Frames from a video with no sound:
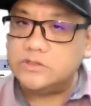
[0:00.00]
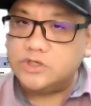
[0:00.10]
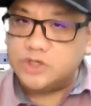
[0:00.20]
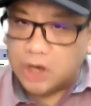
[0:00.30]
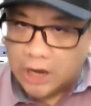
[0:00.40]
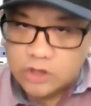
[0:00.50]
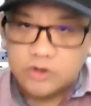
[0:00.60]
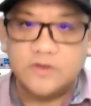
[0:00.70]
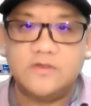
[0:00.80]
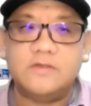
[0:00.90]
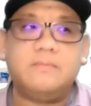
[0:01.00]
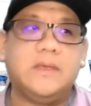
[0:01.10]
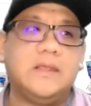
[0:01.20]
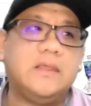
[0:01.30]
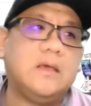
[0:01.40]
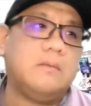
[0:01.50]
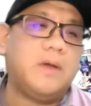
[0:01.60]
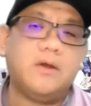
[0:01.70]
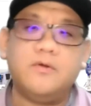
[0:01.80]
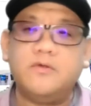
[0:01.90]
changes, because
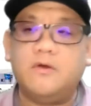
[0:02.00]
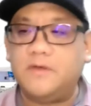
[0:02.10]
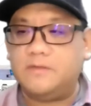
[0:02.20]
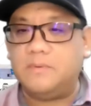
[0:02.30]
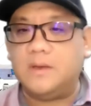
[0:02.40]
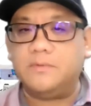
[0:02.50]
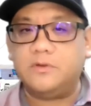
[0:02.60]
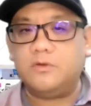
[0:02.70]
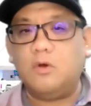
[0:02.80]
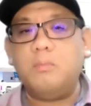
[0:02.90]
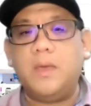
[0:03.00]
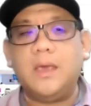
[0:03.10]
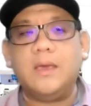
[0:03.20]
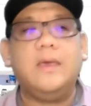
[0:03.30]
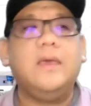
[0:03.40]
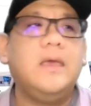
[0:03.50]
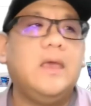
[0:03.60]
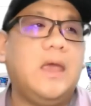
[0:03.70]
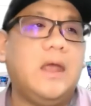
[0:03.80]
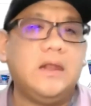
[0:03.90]
Microsoft has become so big,
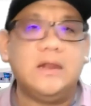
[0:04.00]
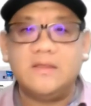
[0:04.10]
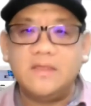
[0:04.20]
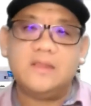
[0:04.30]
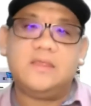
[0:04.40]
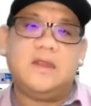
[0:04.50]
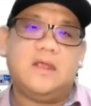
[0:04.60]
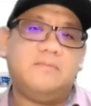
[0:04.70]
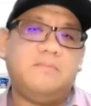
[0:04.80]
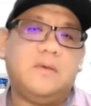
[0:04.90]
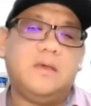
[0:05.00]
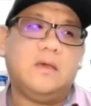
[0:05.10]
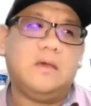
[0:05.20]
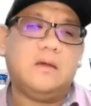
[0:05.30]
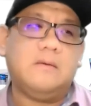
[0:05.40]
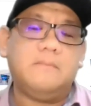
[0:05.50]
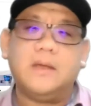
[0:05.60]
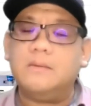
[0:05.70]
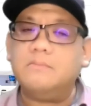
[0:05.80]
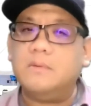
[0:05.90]
and in a sense, it has
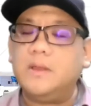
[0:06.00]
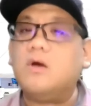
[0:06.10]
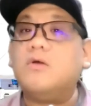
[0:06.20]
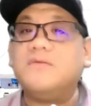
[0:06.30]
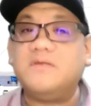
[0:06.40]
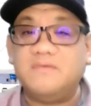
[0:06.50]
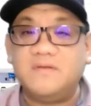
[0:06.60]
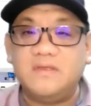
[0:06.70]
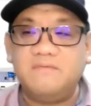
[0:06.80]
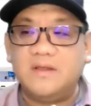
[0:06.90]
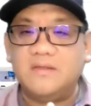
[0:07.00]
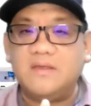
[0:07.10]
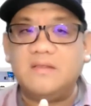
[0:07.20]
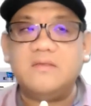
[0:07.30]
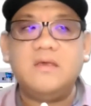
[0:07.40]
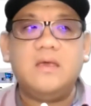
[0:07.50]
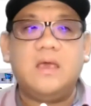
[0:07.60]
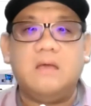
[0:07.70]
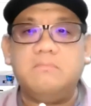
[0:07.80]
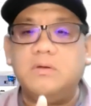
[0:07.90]
become a bit conservative in a sense
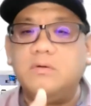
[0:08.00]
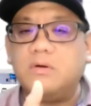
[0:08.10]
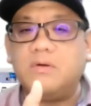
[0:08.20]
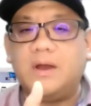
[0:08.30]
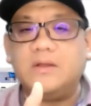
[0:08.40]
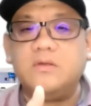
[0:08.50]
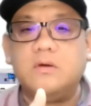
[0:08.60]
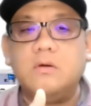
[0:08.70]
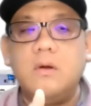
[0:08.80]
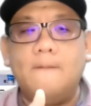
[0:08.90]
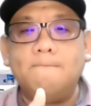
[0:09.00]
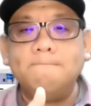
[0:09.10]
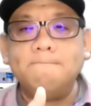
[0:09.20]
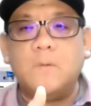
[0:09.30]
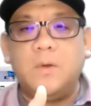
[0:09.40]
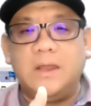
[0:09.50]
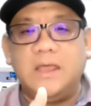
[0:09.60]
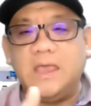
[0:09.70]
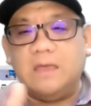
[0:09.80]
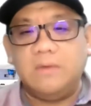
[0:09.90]
and bureaucrat. So when
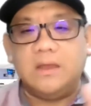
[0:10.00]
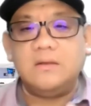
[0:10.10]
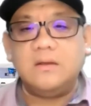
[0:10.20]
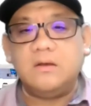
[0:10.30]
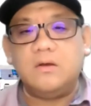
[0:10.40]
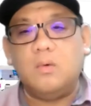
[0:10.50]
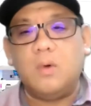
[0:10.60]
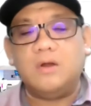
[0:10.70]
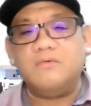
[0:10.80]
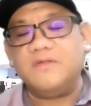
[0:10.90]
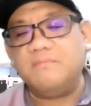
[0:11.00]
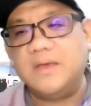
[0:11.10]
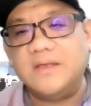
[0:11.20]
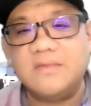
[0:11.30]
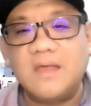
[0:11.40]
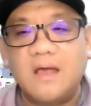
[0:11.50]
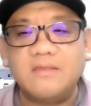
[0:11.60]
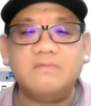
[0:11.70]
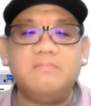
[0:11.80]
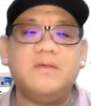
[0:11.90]
he came in, one of his biggest
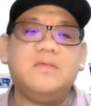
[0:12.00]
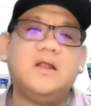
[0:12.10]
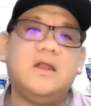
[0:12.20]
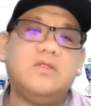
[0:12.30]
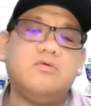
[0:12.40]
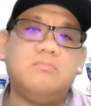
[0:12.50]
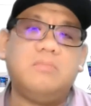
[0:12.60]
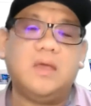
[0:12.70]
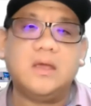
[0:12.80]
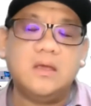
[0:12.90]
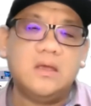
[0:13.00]
tasks is basically to make